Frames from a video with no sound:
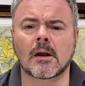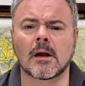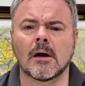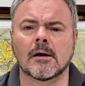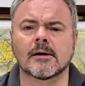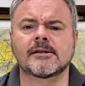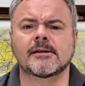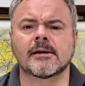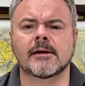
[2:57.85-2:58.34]

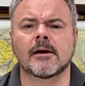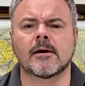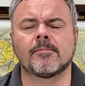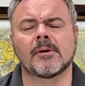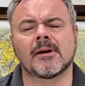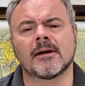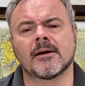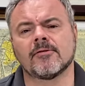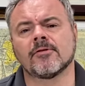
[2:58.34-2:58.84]
I say I
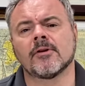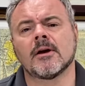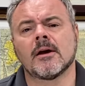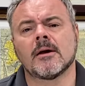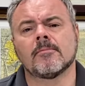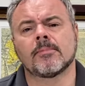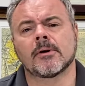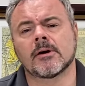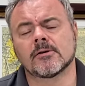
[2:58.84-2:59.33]
believe
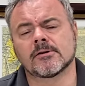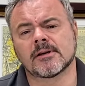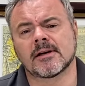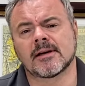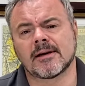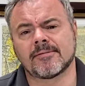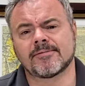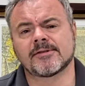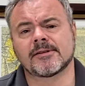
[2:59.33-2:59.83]
because I
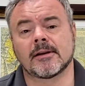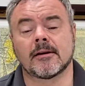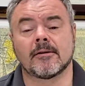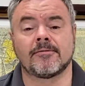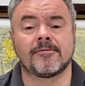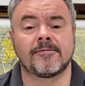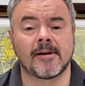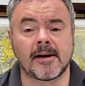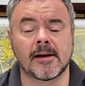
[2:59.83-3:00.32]
have seen a
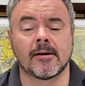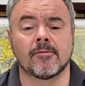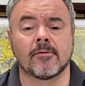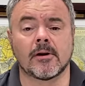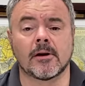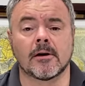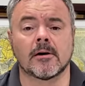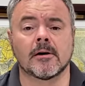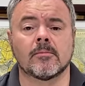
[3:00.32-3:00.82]
fairly
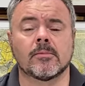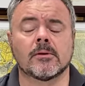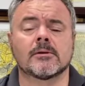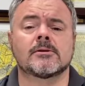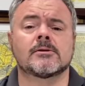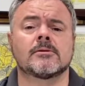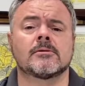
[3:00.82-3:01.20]
reliable